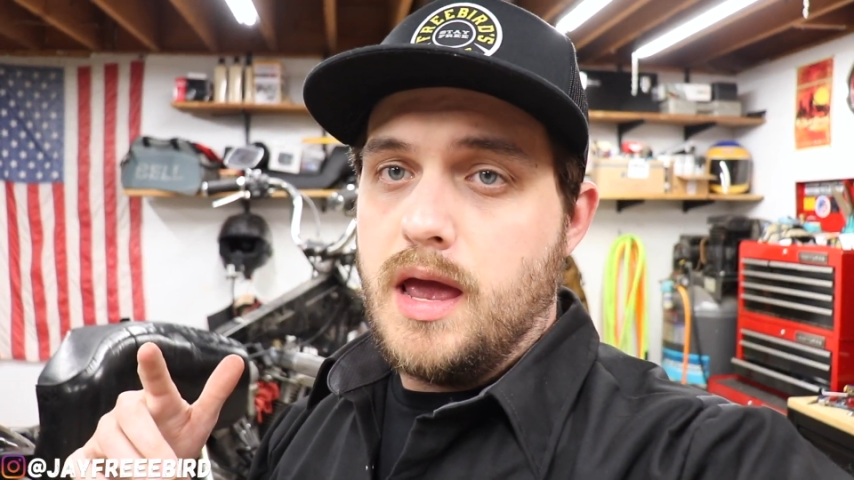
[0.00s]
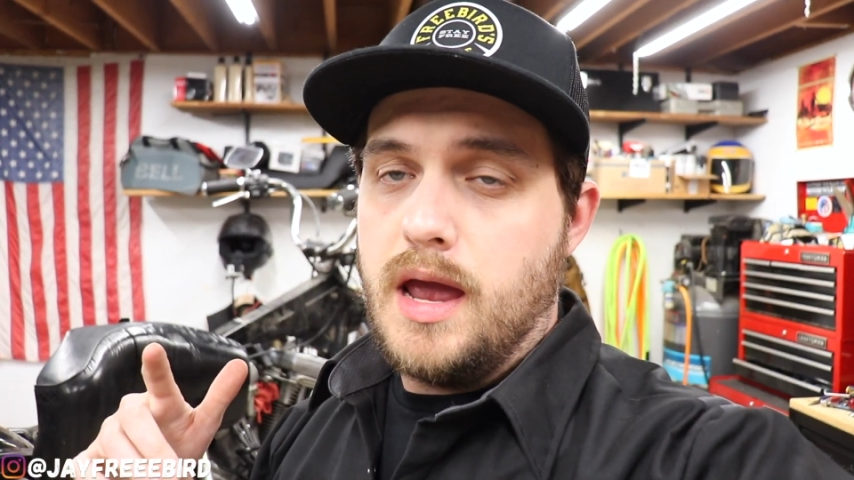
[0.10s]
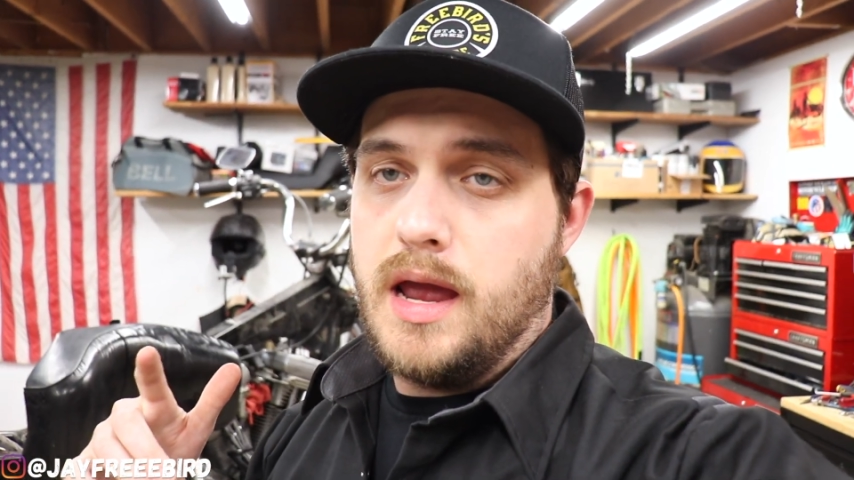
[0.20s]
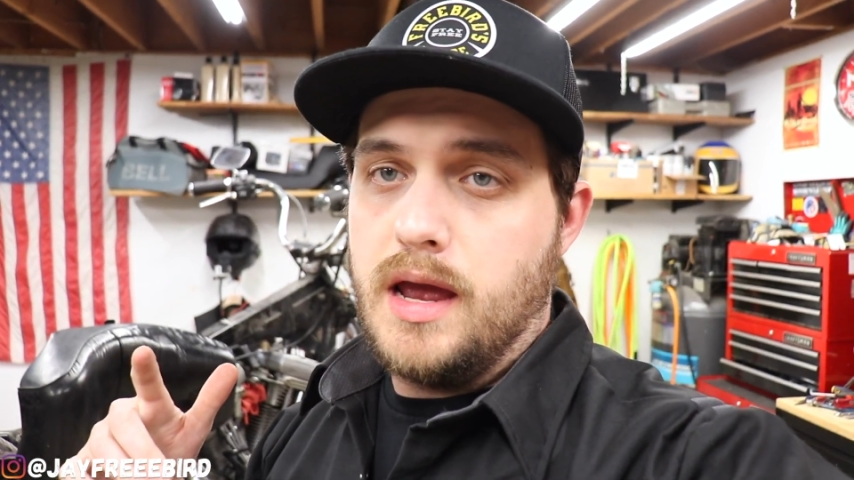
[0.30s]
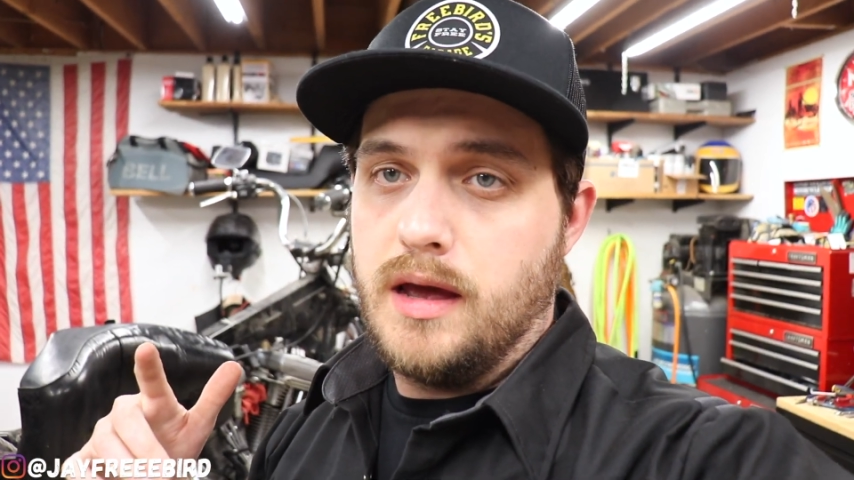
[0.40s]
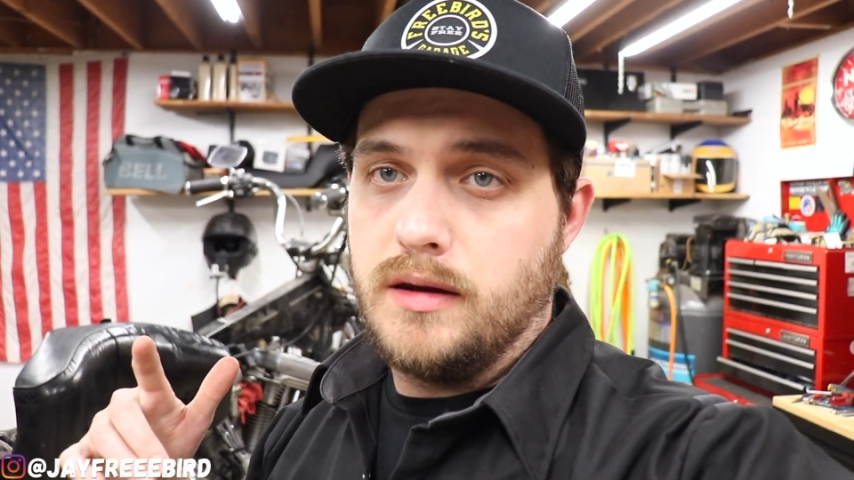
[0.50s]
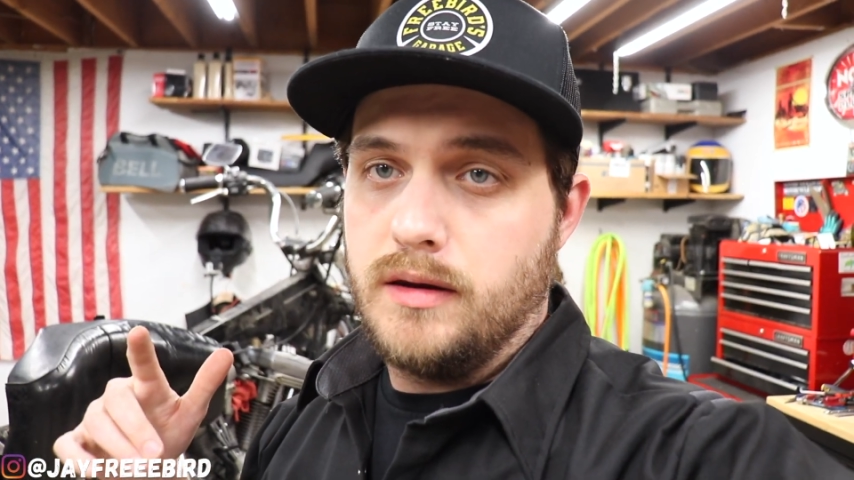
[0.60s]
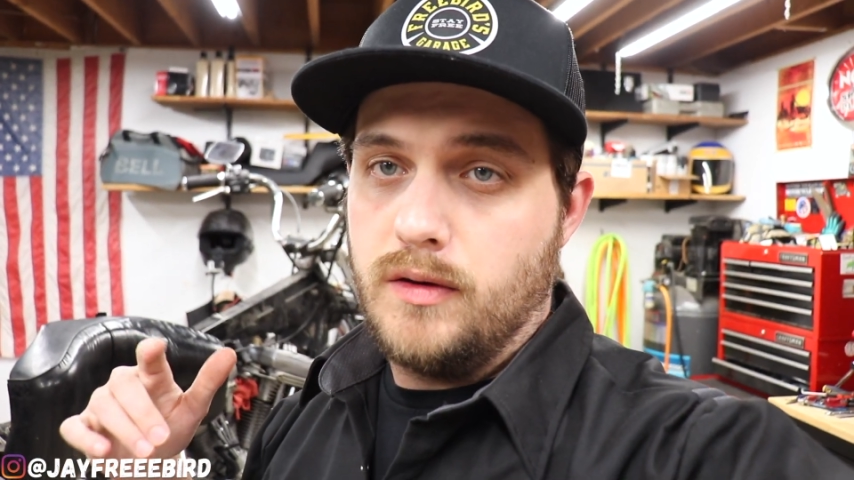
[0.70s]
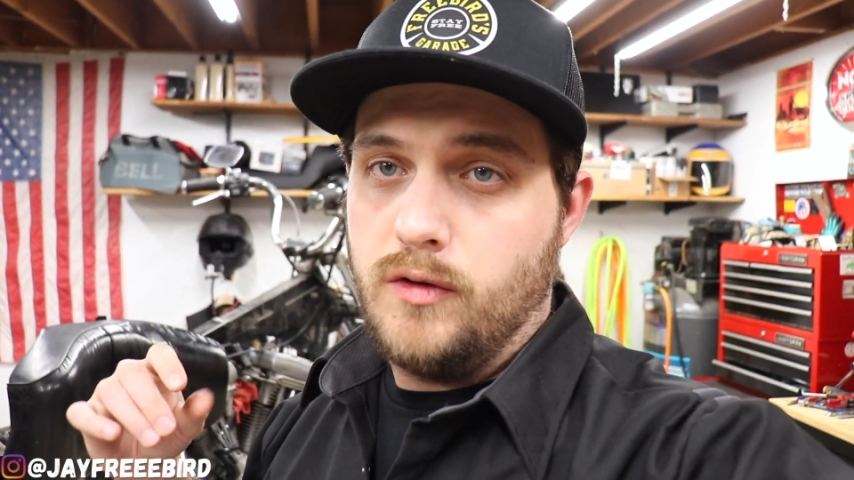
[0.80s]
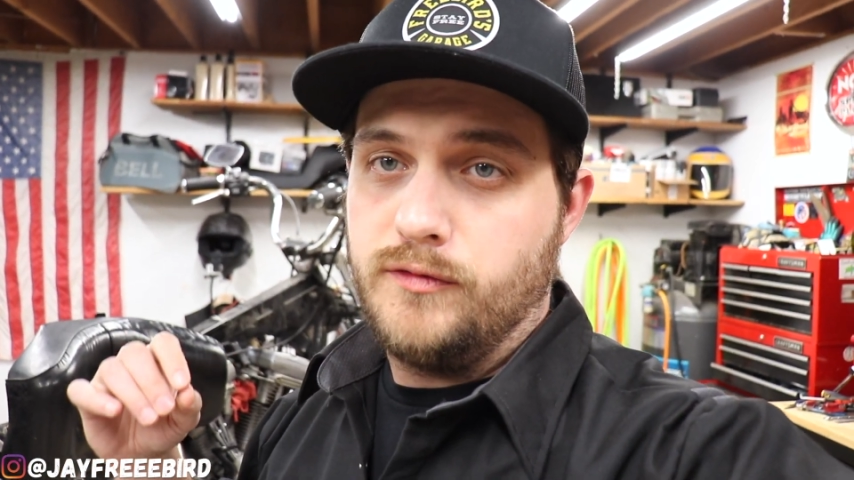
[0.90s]
and
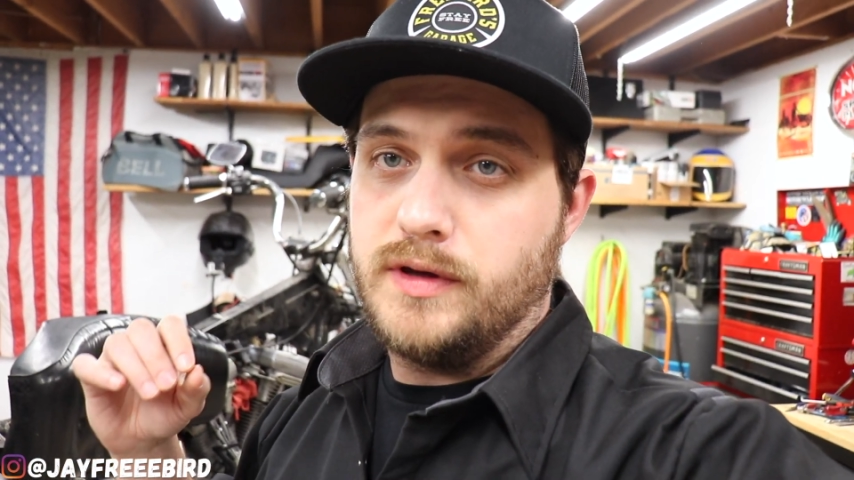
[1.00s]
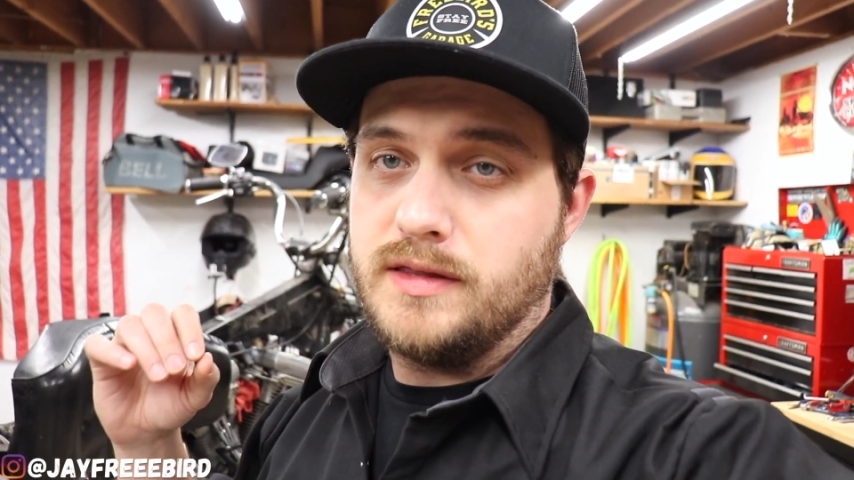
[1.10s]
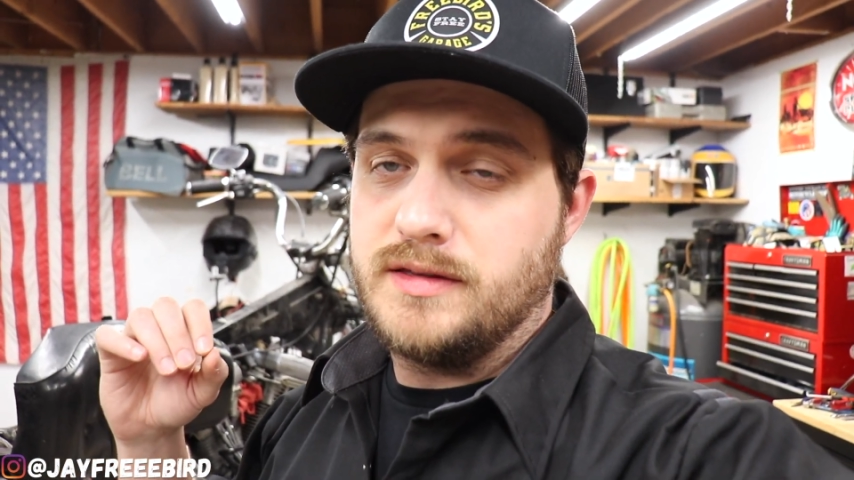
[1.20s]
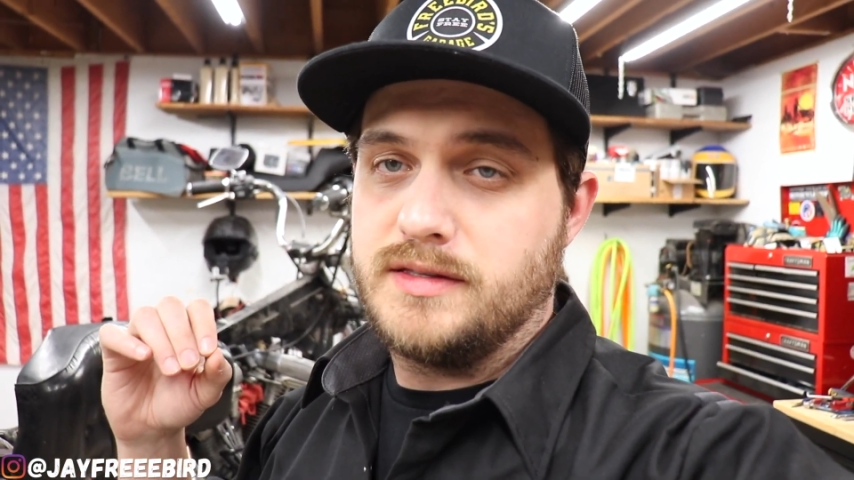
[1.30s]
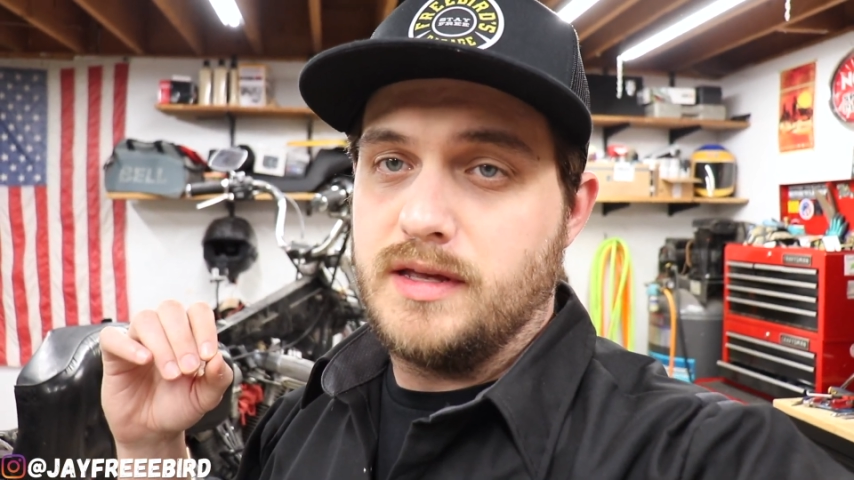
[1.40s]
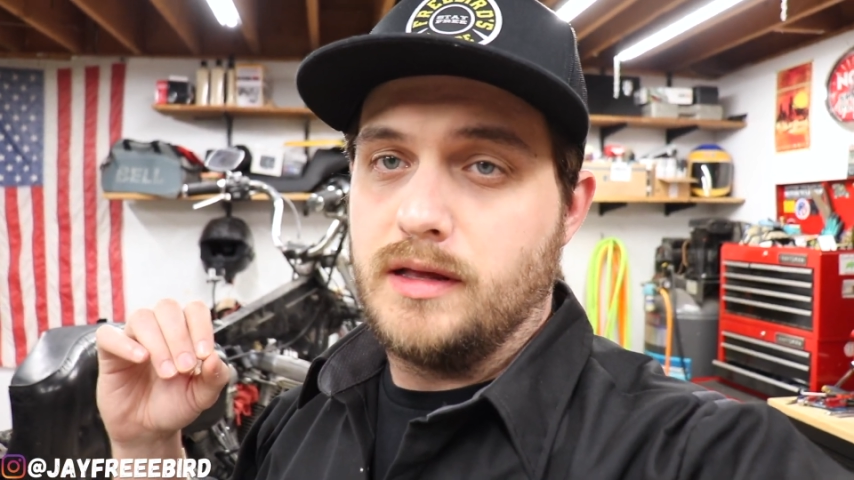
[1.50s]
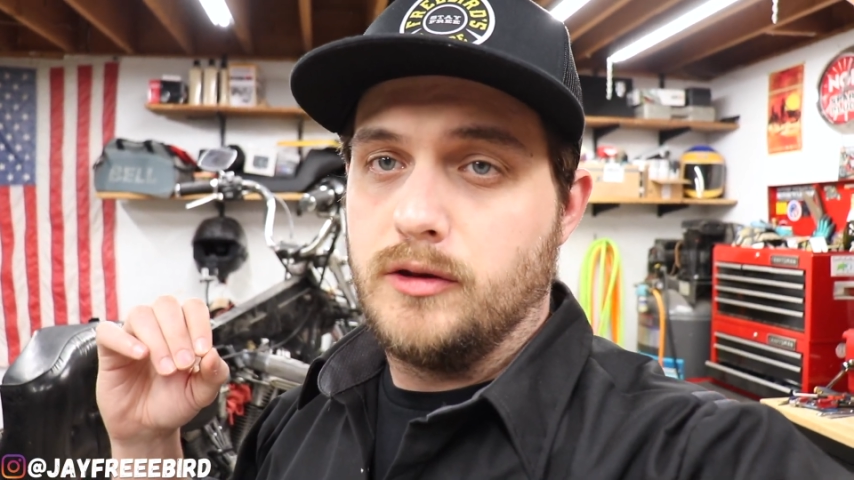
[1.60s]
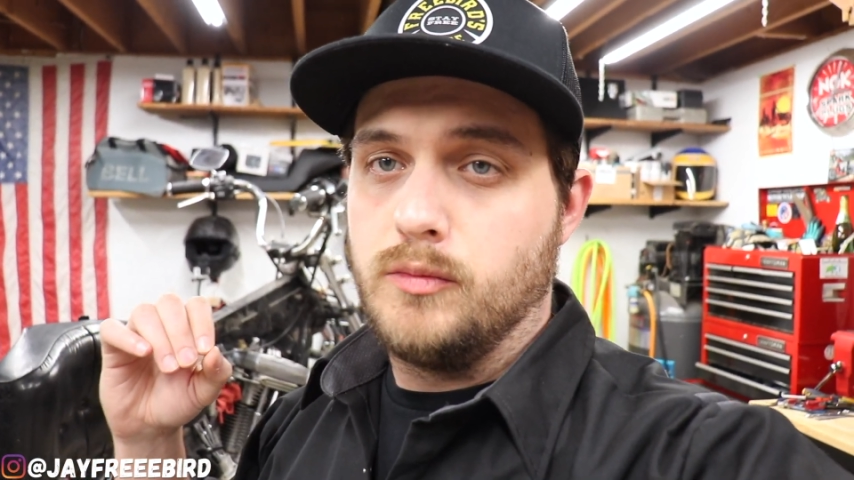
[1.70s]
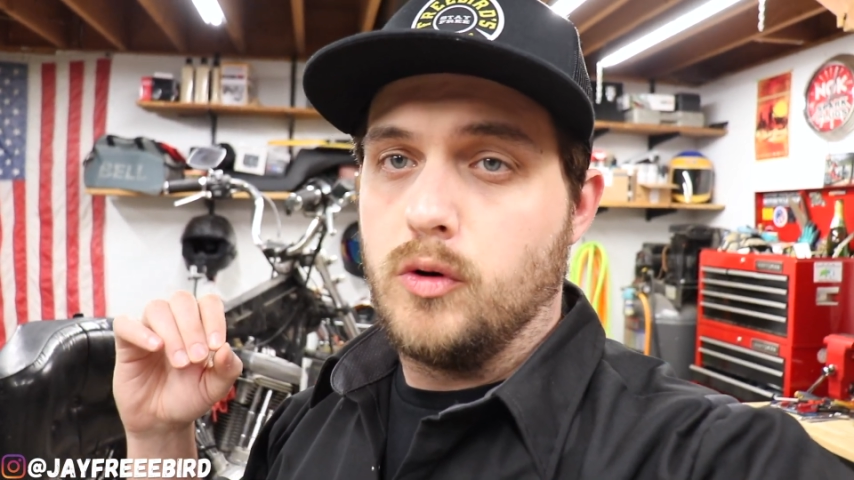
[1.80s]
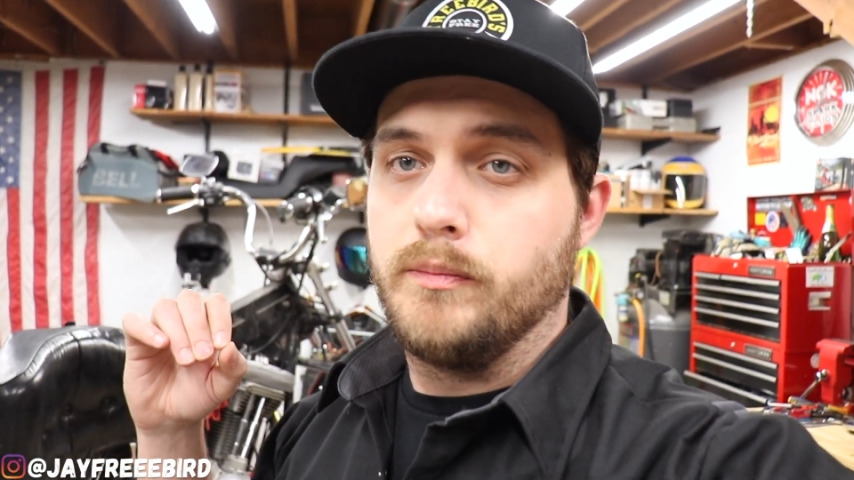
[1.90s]
hopefully get this thing a
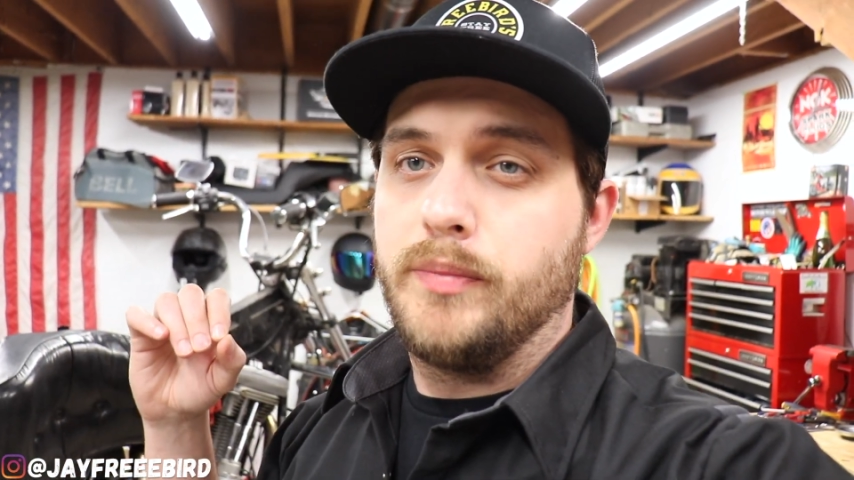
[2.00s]
little more